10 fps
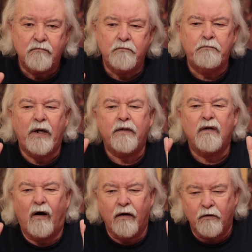but
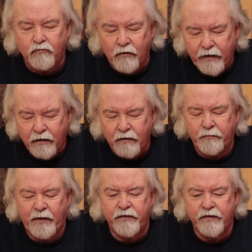on a regular
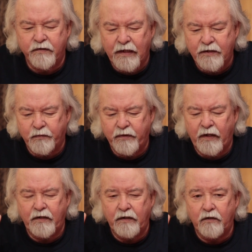basis, that's what
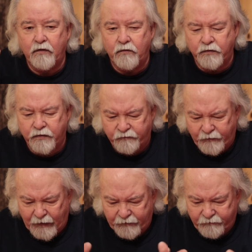they need to
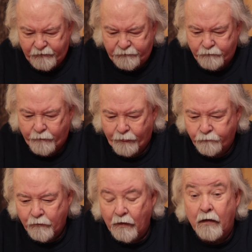survive.
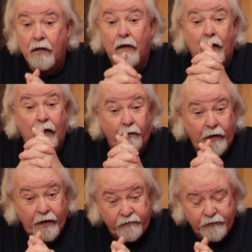
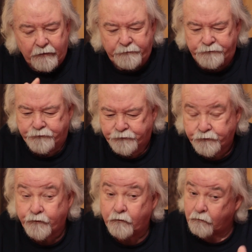However,
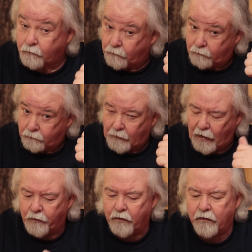
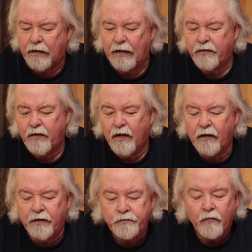and we're looking at the
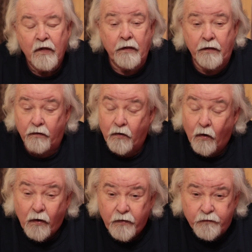island, in a
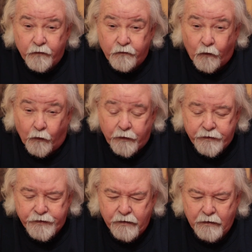conifer
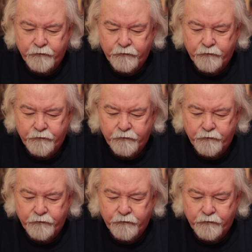forest,